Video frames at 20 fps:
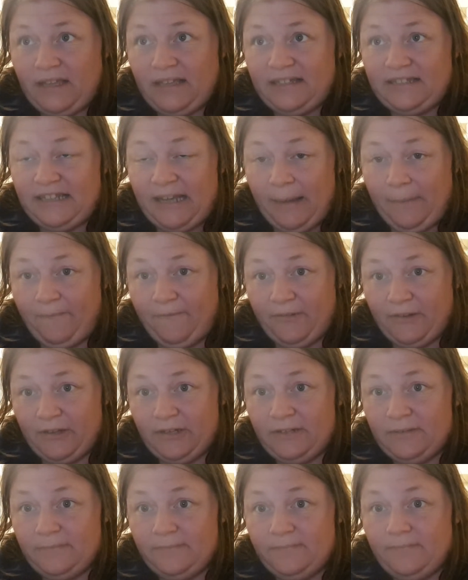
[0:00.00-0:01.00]

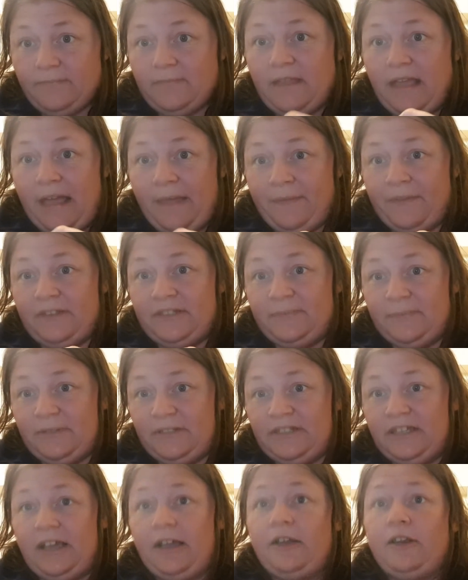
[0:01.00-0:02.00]
Deptford, at this
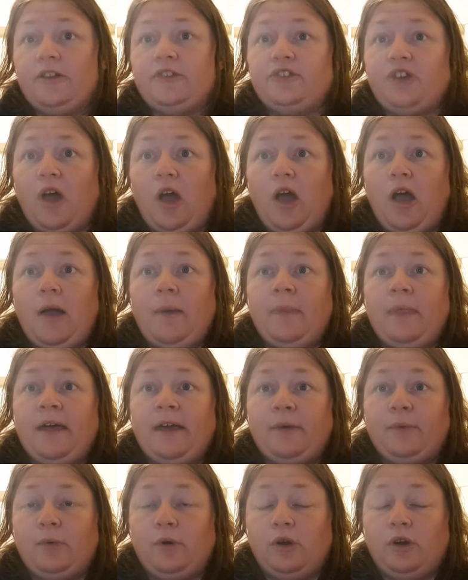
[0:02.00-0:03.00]
particular time,
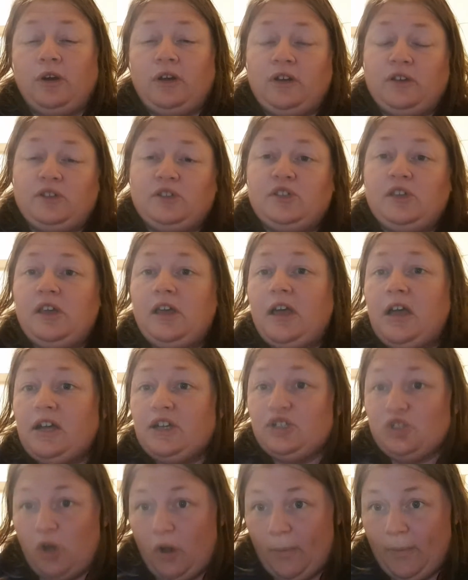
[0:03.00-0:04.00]
there was a
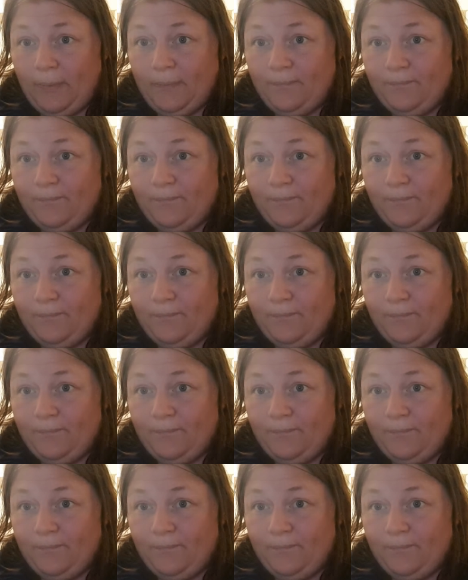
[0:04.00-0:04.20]
shop.